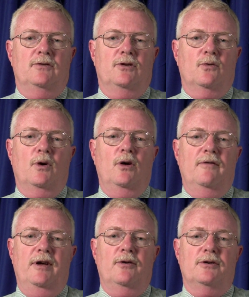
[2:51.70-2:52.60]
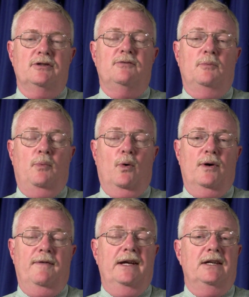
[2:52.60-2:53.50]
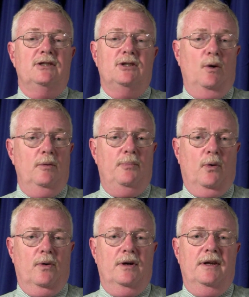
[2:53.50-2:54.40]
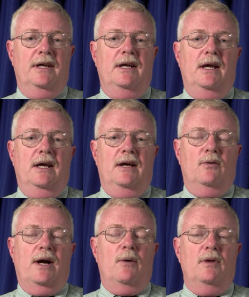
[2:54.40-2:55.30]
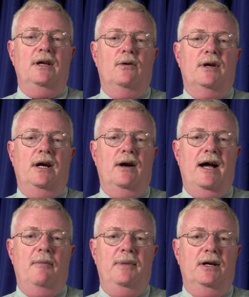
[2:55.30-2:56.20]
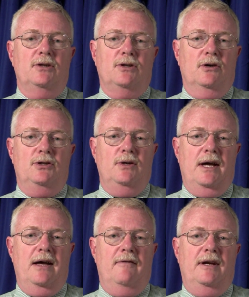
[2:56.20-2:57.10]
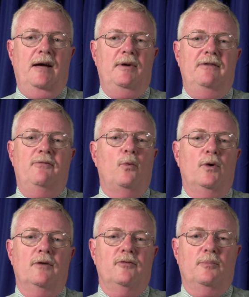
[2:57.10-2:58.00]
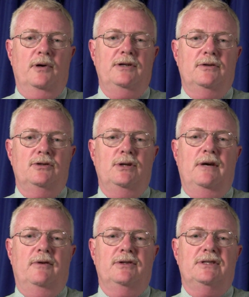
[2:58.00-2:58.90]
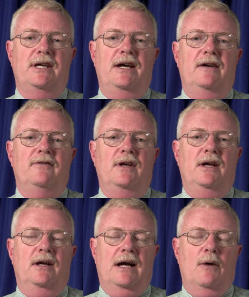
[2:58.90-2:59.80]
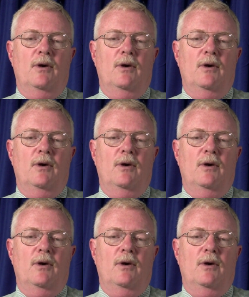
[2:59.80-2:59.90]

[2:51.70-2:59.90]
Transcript: So the role of elders is important. In fact, it's so important that I really don't care how big a church you have and how many wonderful preachers you have on staff. I